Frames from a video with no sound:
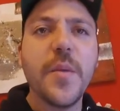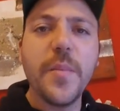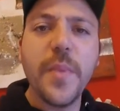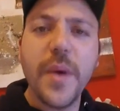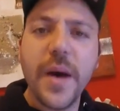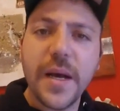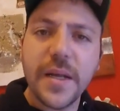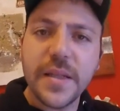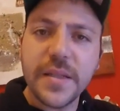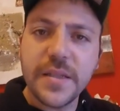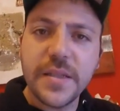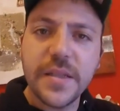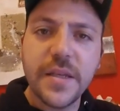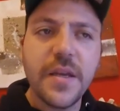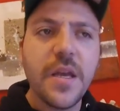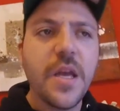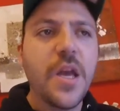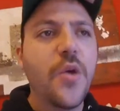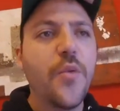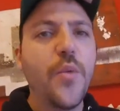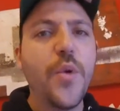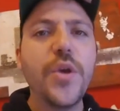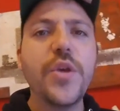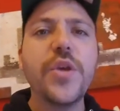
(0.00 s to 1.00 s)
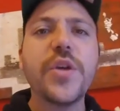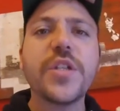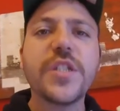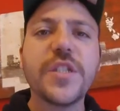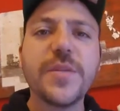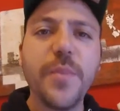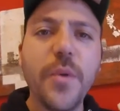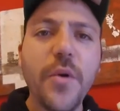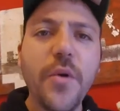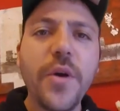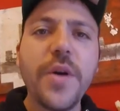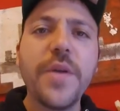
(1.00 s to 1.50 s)
But when you
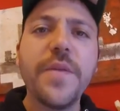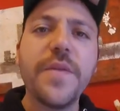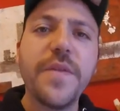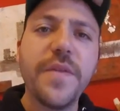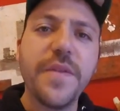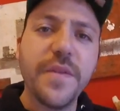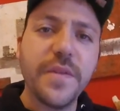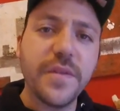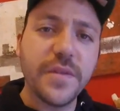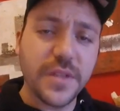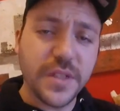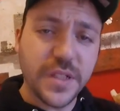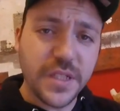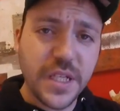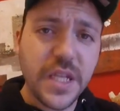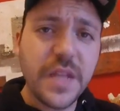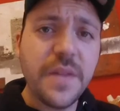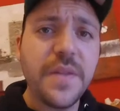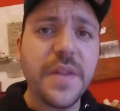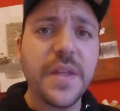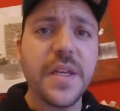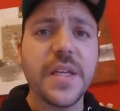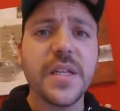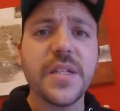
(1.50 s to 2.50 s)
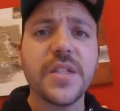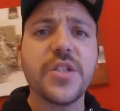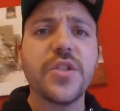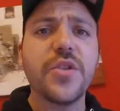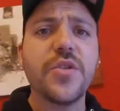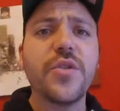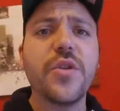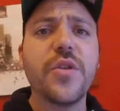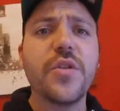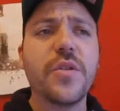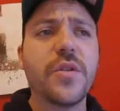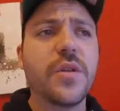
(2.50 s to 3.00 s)
explore and see things,
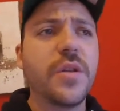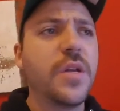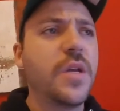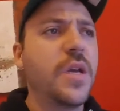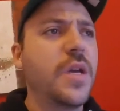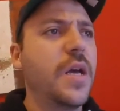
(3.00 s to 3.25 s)
you're not